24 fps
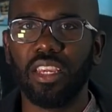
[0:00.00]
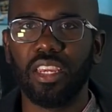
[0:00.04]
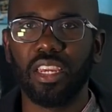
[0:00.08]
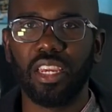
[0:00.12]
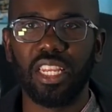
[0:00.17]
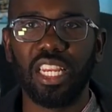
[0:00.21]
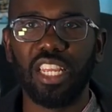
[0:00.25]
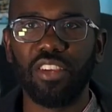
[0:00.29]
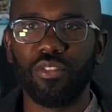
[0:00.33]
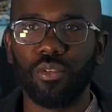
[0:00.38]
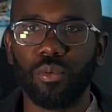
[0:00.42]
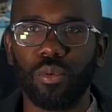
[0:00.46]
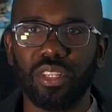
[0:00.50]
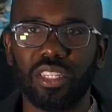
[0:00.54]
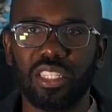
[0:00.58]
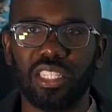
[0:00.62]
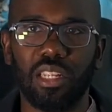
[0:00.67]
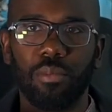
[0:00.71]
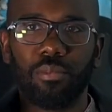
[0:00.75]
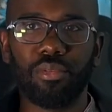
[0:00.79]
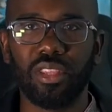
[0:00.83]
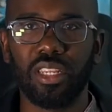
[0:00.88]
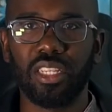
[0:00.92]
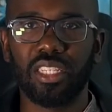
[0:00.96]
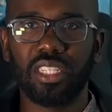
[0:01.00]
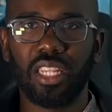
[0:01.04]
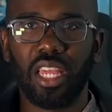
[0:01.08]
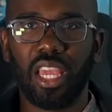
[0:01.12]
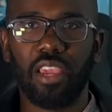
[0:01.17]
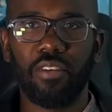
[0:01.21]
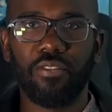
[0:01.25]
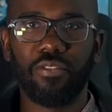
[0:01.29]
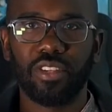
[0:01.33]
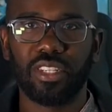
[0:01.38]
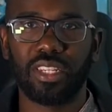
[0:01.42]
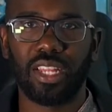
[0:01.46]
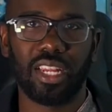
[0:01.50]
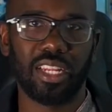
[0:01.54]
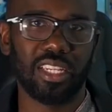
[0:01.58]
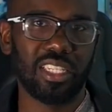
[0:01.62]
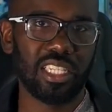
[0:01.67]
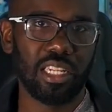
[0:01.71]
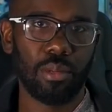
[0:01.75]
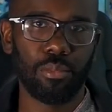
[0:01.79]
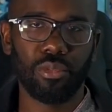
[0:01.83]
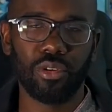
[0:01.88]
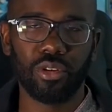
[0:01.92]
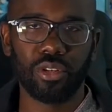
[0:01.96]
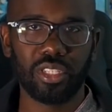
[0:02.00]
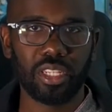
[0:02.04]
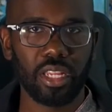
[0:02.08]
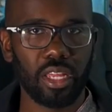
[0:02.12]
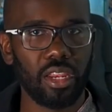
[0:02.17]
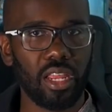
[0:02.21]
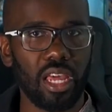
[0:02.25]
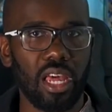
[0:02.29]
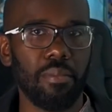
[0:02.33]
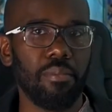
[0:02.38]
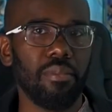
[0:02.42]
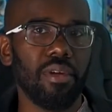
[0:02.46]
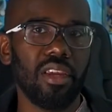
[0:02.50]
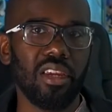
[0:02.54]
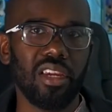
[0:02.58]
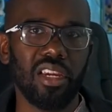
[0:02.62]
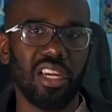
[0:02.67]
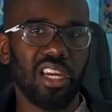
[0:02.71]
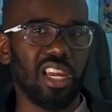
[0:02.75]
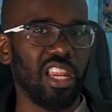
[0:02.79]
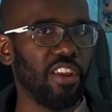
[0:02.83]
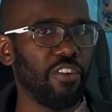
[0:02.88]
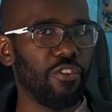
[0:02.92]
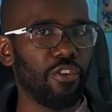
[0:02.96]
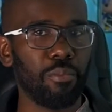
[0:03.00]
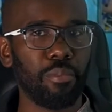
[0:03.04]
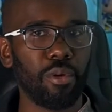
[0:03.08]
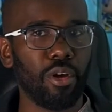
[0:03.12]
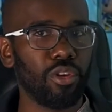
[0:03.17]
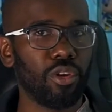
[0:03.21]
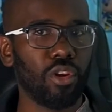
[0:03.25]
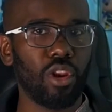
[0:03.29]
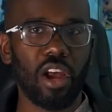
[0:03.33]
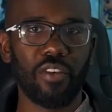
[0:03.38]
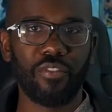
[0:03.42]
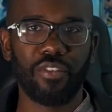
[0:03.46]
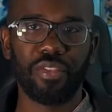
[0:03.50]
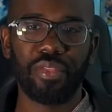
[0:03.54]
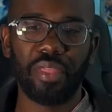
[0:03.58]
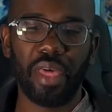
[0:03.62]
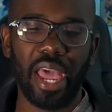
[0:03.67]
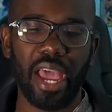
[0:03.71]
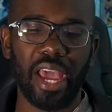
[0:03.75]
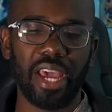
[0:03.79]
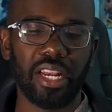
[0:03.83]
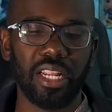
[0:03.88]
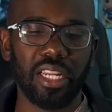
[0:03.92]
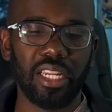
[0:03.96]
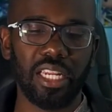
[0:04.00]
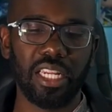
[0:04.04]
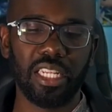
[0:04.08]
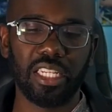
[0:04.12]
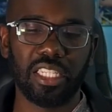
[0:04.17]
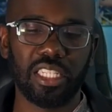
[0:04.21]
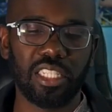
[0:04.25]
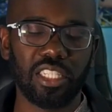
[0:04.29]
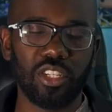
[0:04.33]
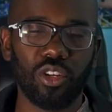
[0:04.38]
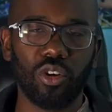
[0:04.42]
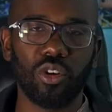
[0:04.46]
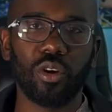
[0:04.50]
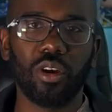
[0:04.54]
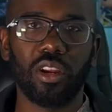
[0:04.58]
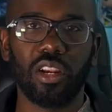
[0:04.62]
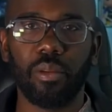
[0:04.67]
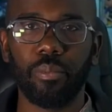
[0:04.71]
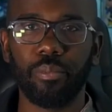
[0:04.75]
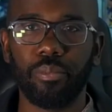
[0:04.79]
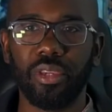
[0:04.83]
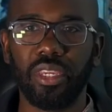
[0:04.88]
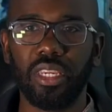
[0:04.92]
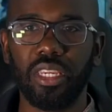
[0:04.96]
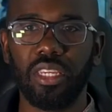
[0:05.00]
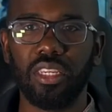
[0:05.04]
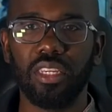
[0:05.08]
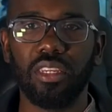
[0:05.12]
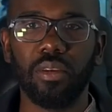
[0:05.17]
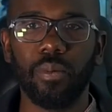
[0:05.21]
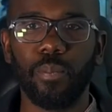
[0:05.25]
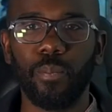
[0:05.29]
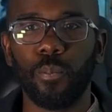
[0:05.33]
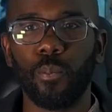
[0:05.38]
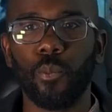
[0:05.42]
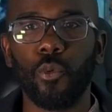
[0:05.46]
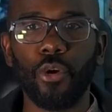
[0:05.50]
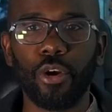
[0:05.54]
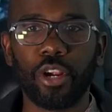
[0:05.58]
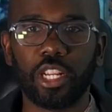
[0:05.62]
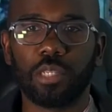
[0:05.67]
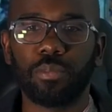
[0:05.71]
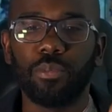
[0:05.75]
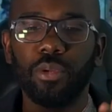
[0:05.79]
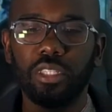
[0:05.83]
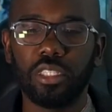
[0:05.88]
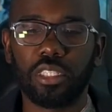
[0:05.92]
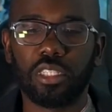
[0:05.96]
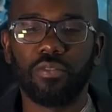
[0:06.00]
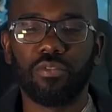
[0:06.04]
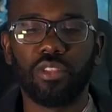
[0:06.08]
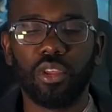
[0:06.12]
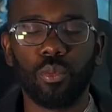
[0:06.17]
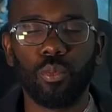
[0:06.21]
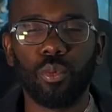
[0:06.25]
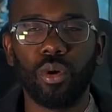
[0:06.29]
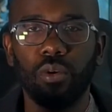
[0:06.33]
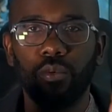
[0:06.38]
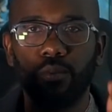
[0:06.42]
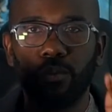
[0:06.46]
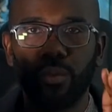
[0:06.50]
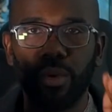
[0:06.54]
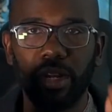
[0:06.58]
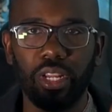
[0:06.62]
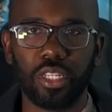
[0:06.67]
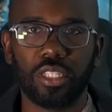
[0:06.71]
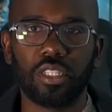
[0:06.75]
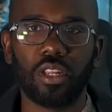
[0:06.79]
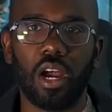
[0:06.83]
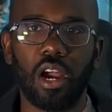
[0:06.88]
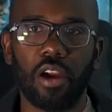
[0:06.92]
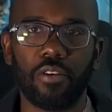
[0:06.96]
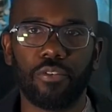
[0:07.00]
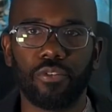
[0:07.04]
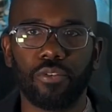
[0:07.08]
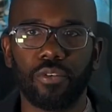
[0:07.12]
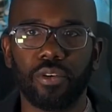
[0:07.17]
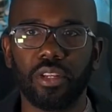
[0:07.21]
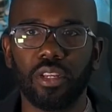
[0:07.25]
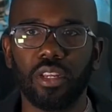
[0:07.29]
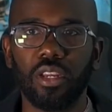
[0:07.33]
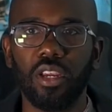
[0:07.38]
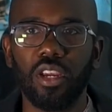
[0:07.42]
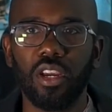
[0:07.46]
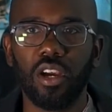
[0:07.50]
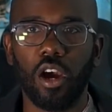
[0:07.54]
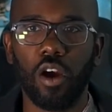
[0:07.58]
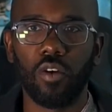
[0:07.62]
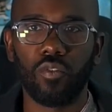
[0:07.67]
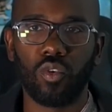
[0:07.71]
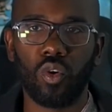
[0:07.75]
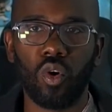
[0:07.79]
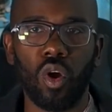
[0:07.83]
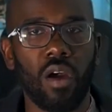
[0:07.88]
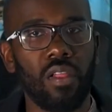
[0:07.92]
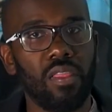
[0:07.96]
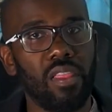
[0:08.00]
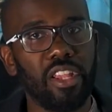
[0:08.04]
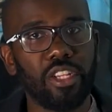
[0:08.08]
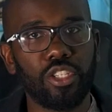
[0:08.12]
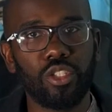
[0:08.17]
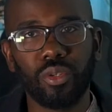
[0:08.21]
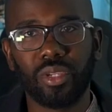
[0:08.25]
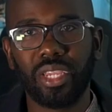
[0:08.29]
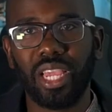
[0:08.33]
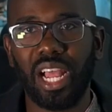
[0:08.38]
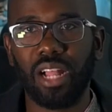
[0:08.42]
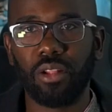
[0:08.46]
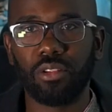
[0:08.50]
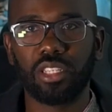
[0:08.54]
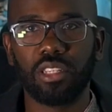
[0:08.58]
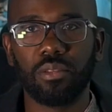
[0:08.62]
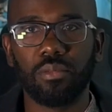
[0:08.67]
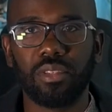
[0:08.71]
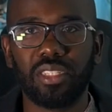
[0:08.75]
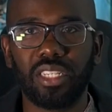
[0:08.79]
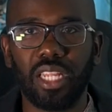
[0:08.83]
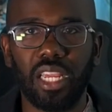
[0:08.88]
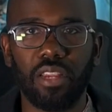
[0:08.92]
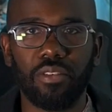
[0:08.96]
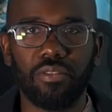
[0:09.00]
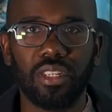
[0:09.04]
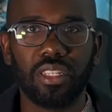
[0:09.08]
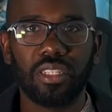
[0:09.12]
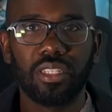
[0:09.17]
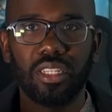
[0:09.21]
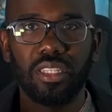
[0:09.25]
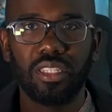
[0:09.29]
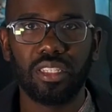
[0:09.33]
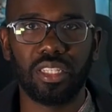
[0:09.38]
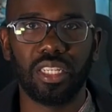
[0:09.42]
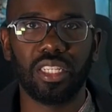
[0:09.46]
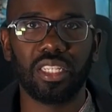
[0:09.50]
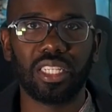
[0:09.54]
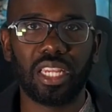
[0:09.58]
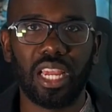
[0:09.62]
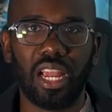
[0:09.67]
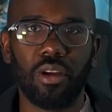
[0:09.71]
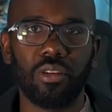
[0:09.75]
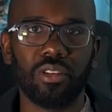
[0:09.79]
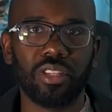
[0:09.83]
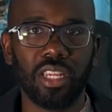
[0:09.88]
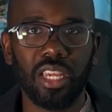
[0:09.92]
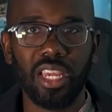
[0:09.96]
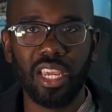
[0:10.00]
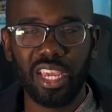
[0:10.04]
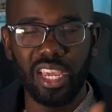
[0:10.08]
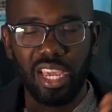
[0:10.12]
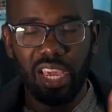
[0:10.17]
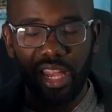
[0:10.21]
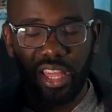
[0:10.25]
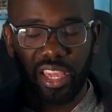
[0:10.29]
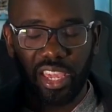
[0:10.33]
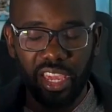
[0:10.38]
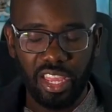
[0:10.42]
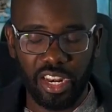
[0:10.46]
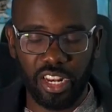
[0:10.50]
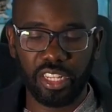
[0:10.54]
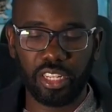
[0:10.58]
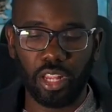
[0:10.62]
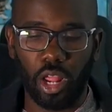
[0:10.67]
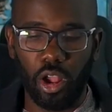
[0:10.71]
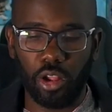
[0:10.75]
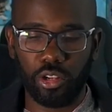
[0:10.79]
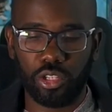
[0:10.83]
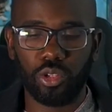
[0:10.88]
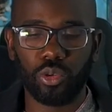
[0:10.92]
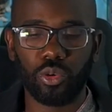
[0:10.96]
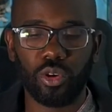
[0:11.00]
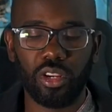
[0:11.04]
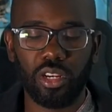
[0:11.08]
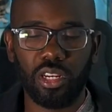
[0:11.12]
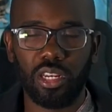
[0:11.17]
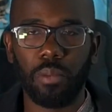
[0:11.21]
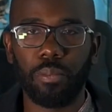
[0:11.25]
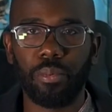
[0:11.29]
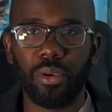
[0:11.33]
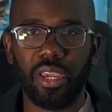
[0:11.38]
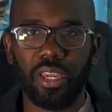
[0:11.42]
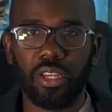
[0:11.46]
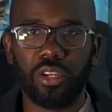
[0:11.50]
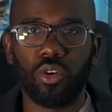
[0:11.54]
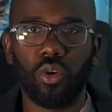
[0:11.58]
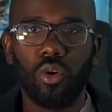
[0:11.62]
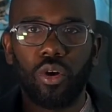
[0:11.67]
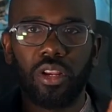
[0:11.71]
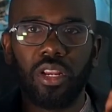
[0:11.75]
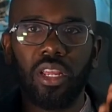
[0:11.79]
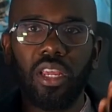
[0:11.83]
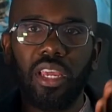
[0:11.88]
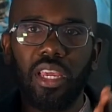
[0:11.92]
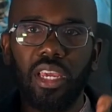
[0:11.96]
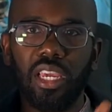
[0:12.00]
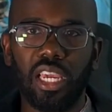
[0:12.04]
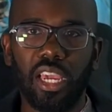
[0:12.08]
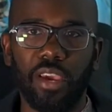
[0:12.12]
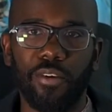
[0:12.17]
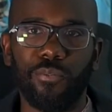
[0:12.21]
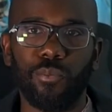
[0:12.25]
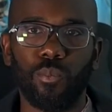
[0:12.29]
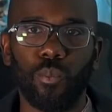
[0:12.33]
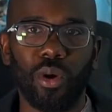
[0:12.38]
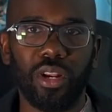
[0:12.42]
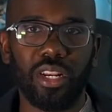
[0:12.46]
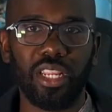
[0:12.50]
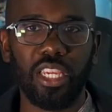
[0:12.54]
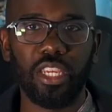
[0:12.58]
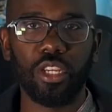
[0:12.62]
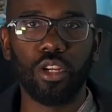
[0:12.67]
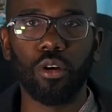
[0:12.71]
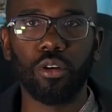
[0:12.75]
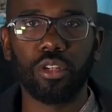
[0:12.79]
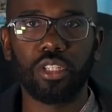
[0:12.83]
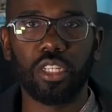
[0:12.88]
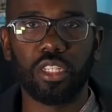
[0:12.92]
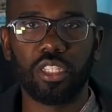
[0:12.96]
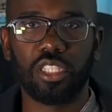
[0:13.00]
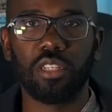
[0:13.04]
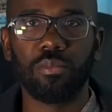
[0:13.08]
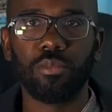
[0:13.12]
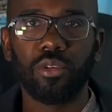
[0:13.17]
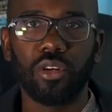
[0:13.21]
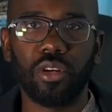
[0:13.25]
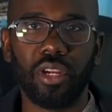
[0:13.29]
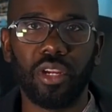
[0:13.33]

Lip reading: and even with Simply Safe, it's like a similar setup. And if you're building off of that, it's still gonna be more expensive than what Ring's offering overall, unless you count some savings and discounts. And again, it's also gonna depend on what ecosystem you're